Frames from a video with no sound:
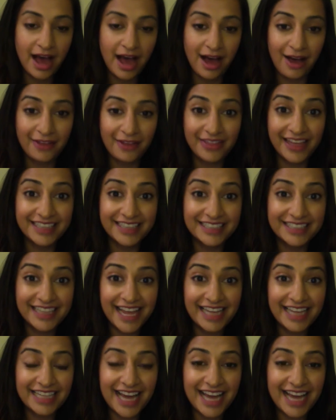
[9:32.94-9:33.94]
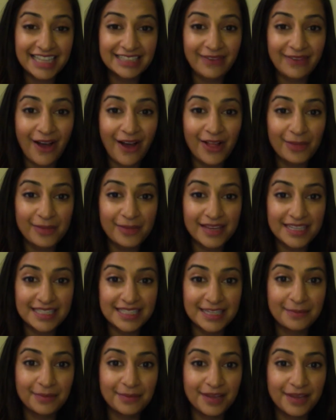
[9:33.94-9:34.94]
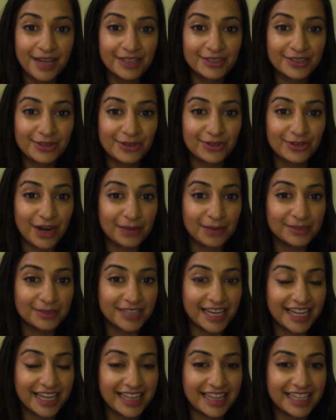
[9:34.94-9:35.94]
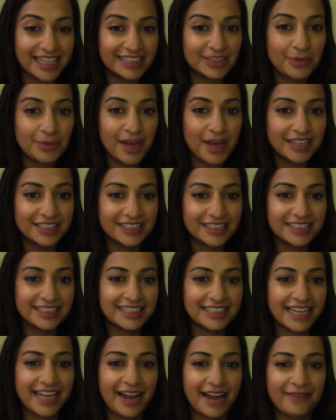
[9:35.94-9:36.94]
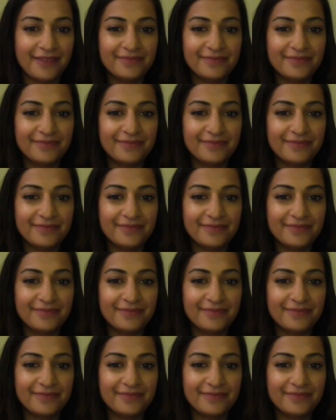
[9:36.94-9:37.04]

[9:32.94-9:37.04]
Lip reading: Thanks again, guys. Follow me, simply_Ramsha. Thanks so much. Take care.